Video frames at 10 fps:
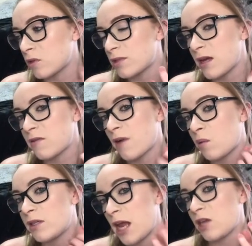there was like
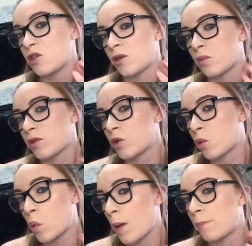foundation was
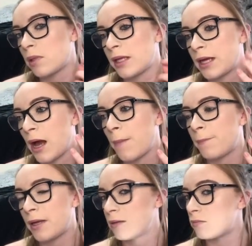crumbling
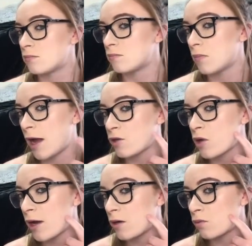up, and I
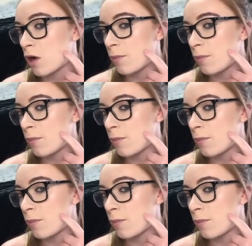tried to